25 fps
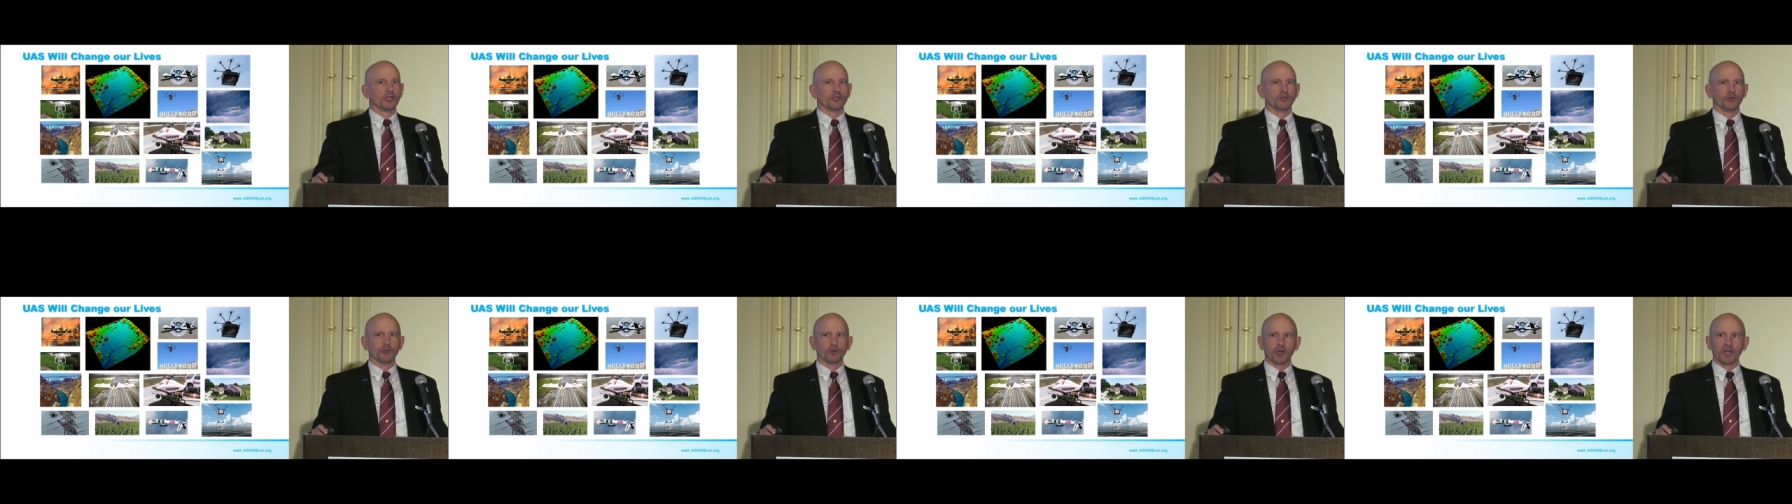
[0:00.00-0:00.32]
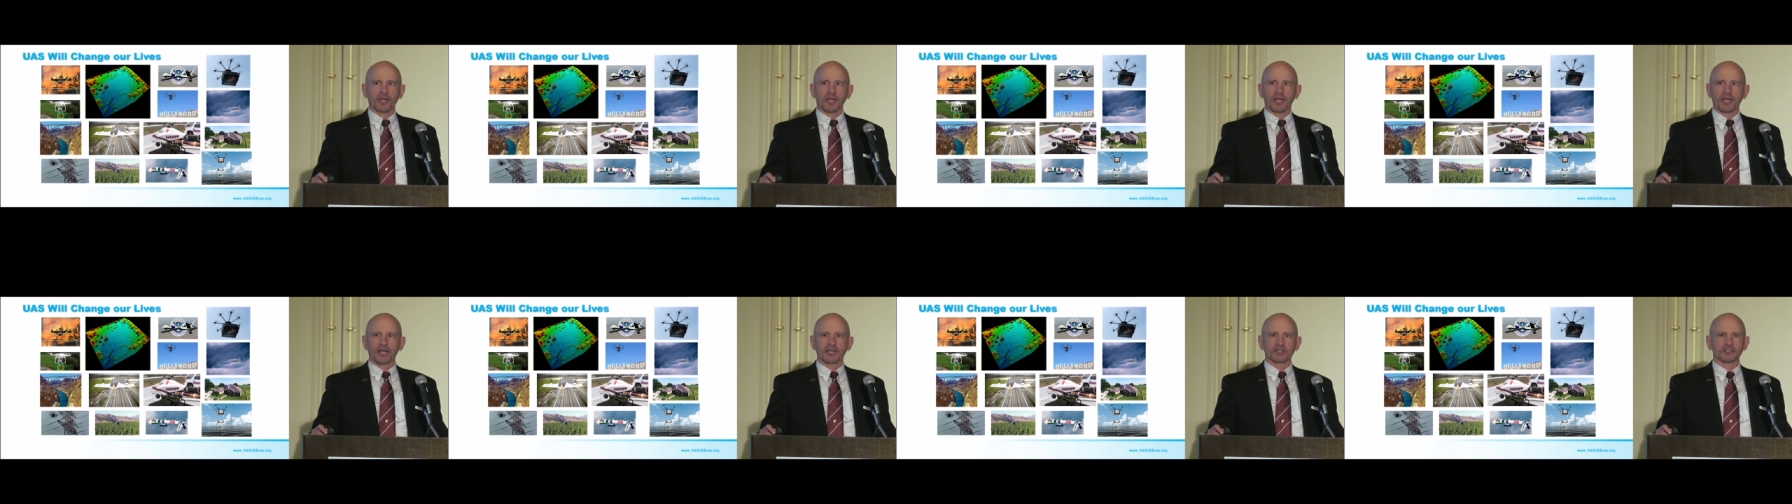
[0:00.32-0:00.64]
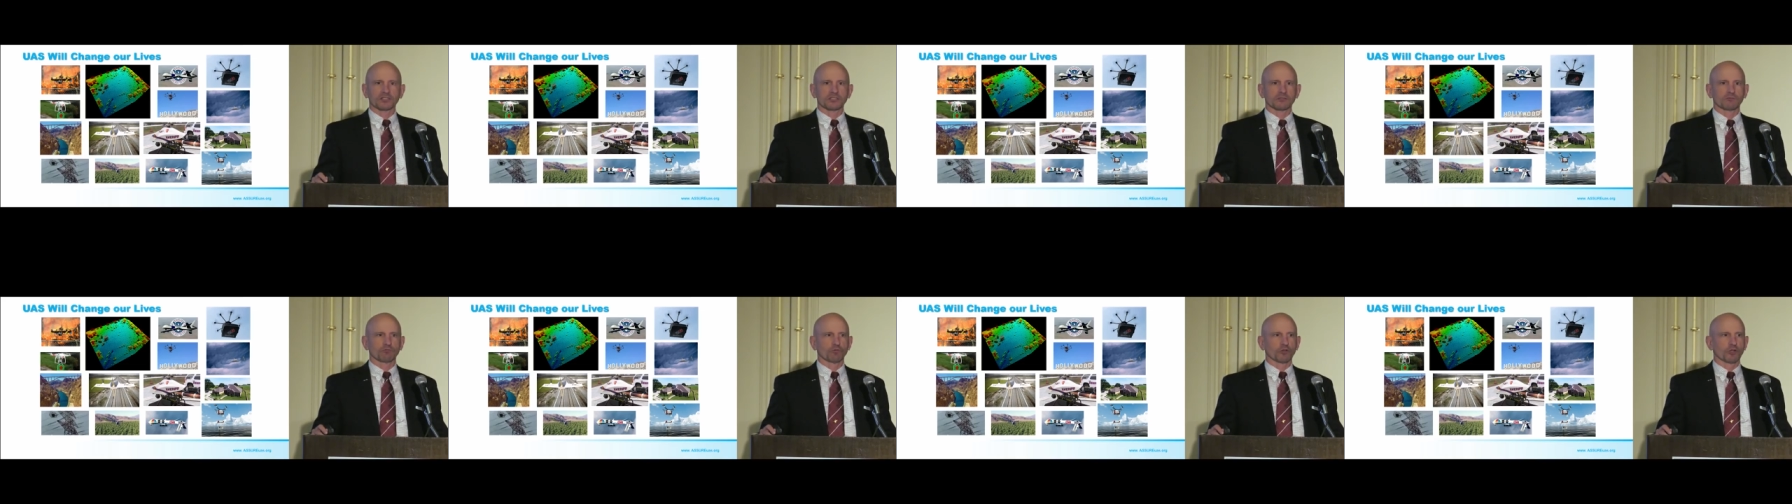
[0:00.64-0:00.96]
U A
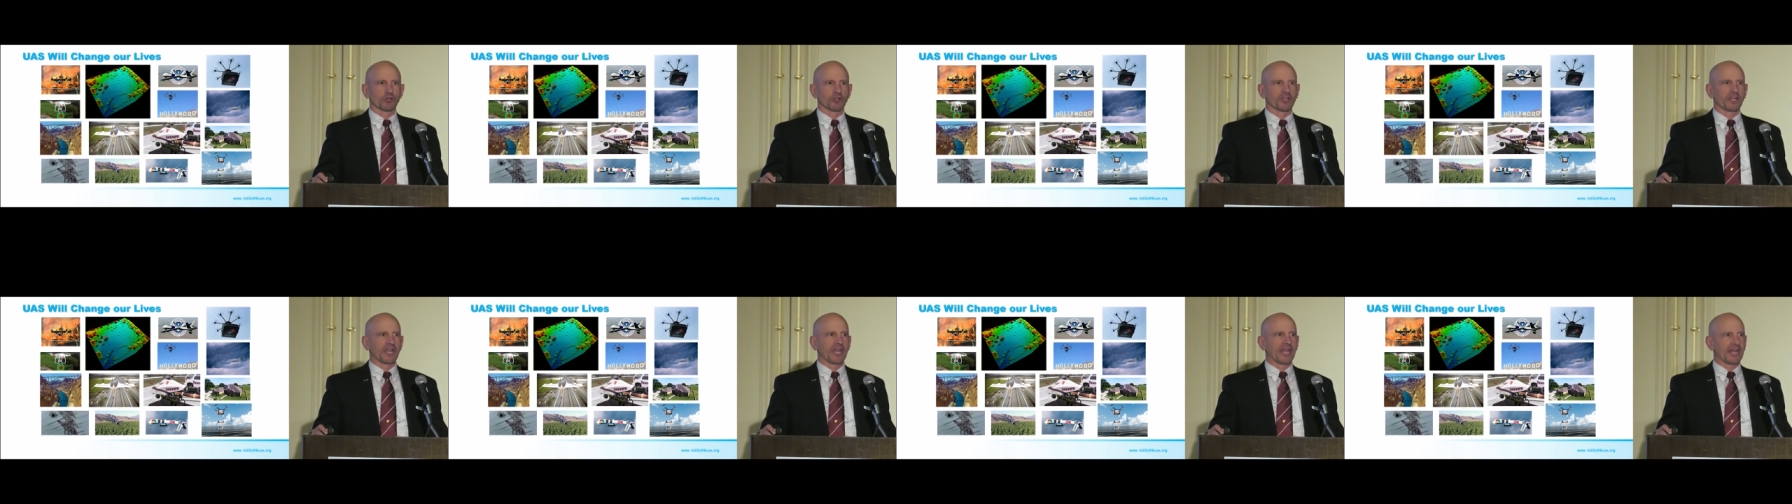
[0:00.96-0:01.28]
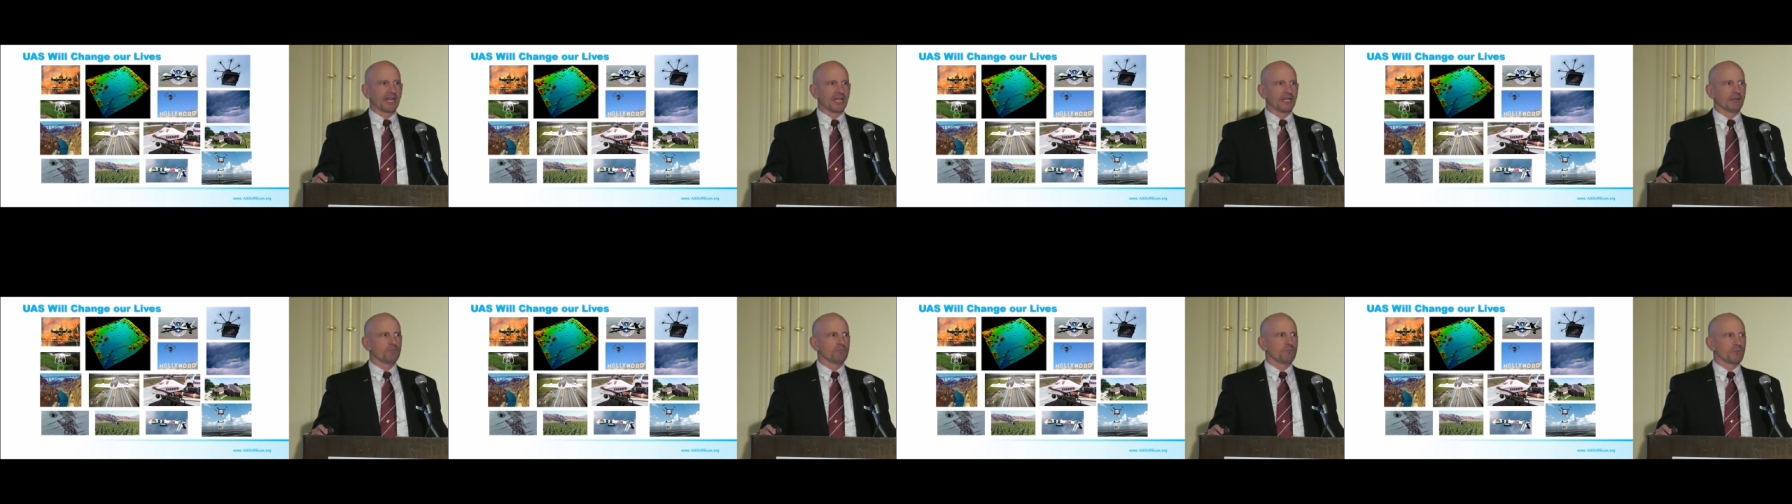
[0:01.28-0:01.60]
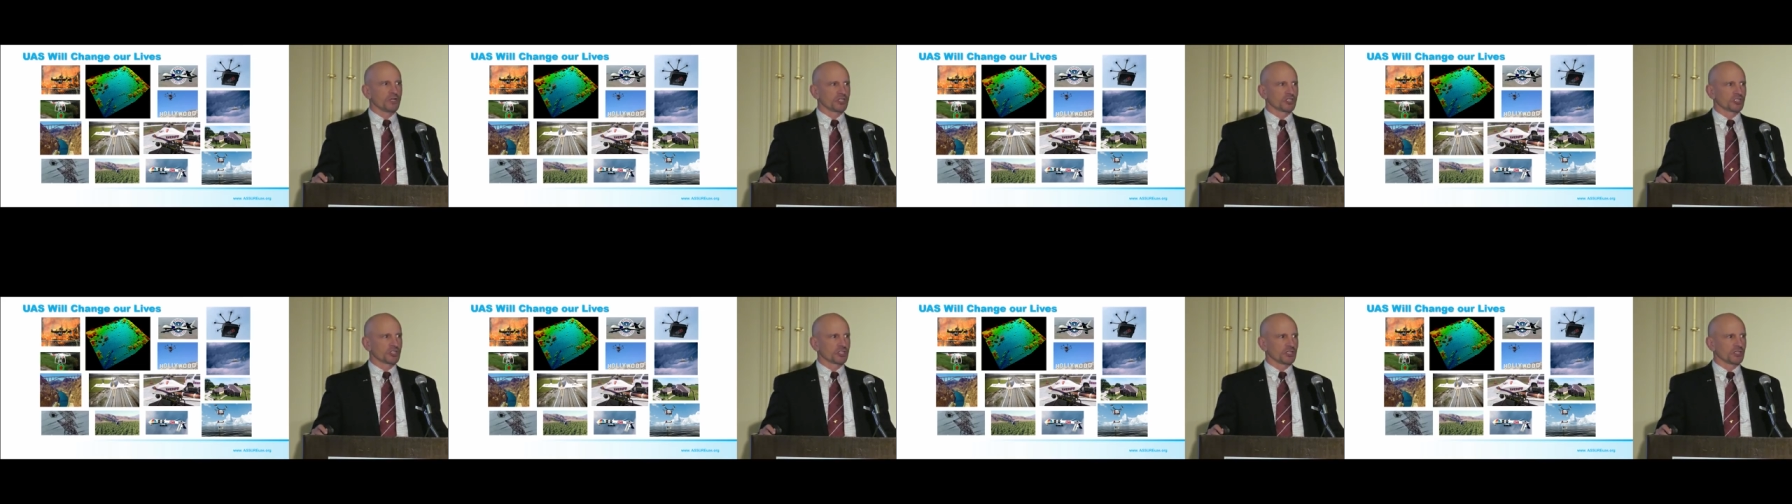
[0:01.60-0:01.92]
S, really any
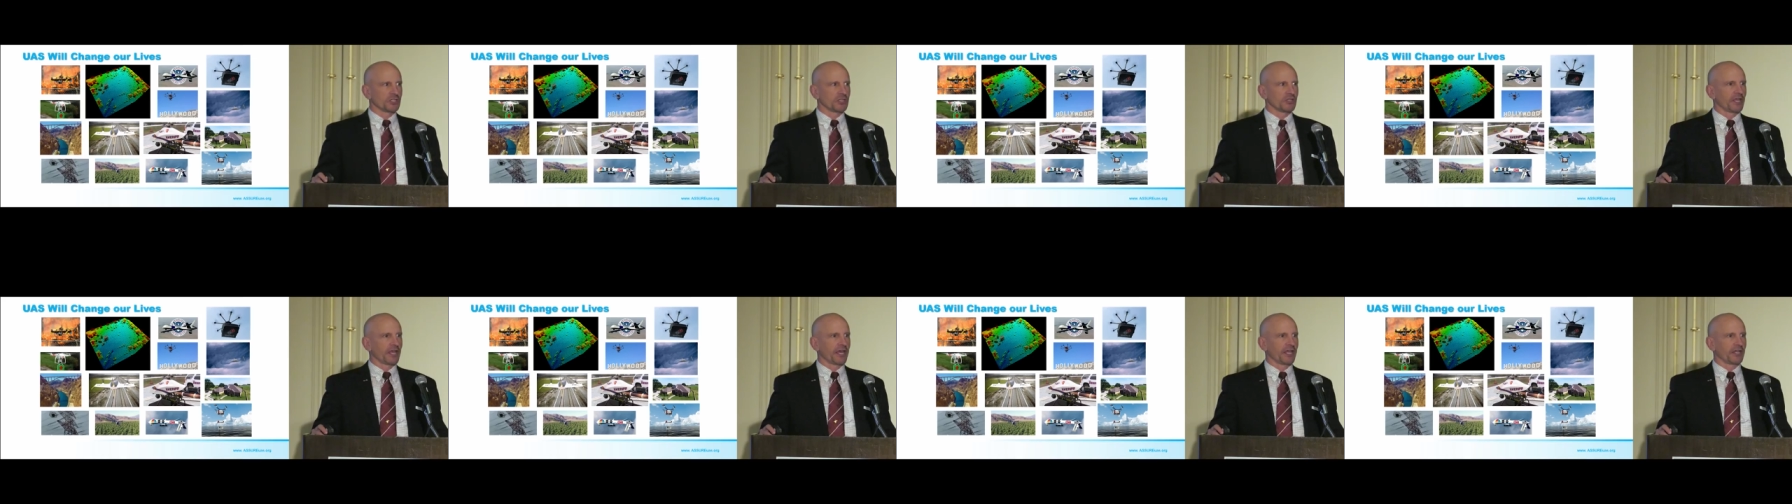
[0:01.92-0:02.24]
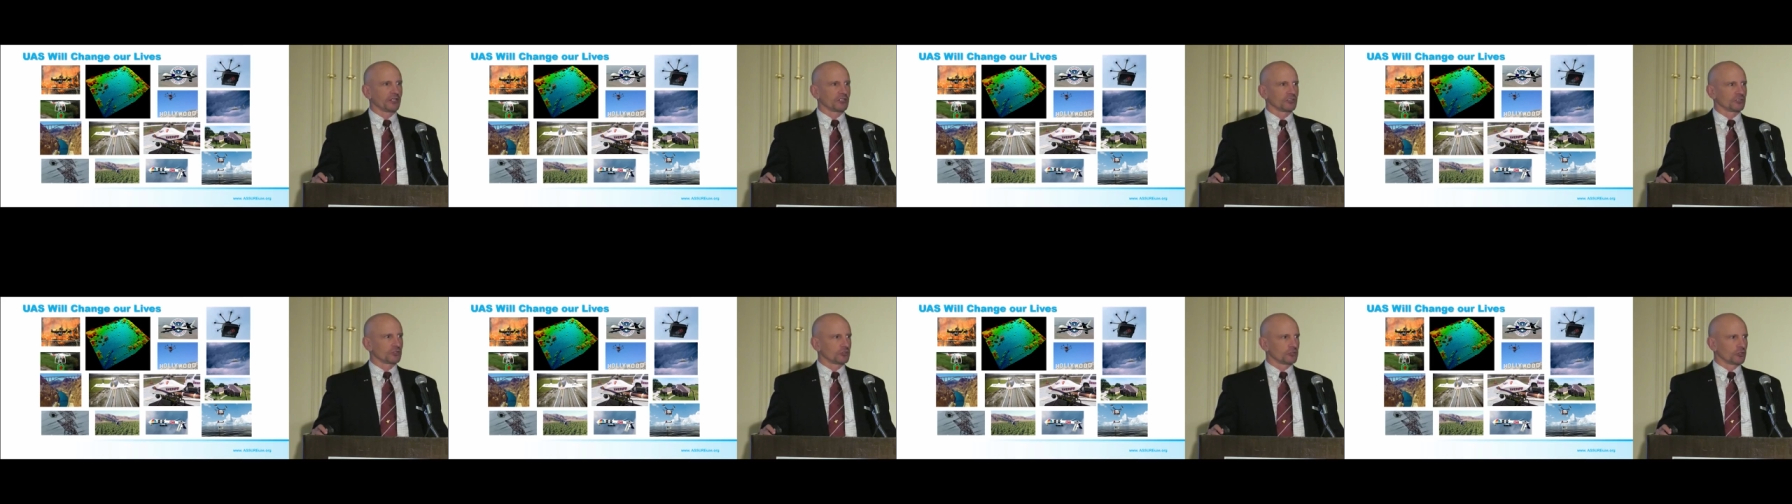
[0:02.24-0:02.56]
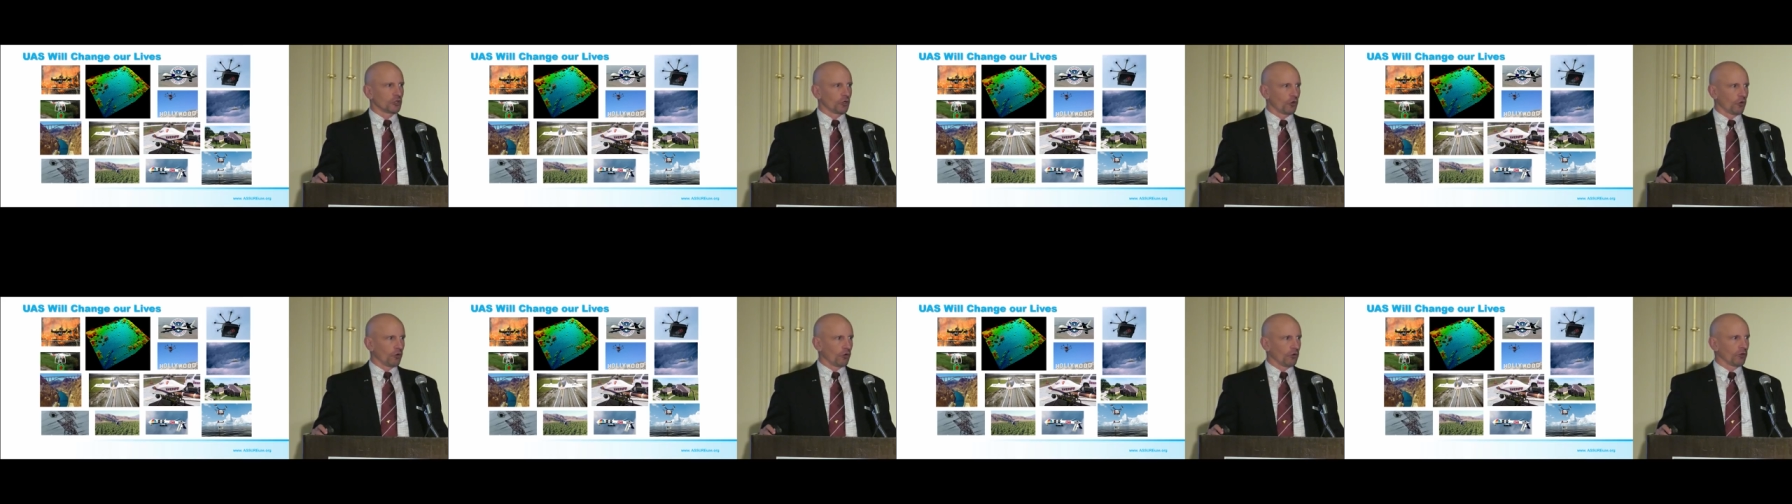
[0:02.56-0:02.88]
mission that is
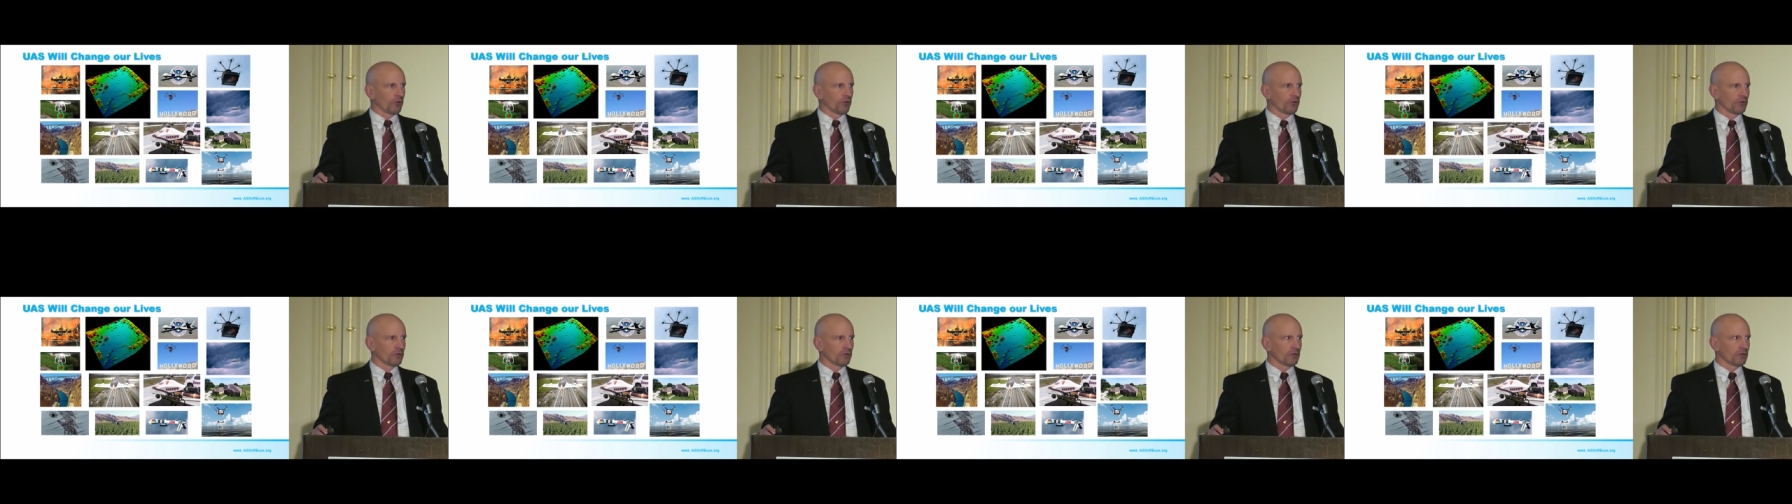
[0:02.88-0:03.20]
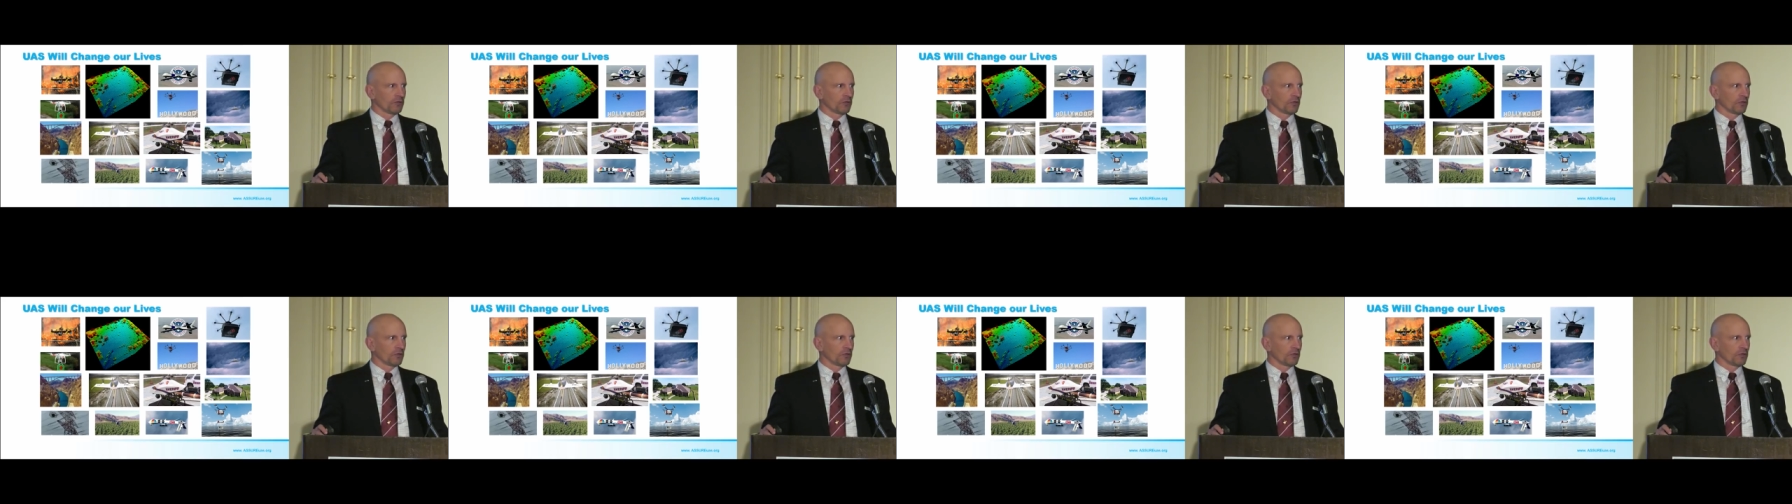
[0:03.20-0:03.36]
dull,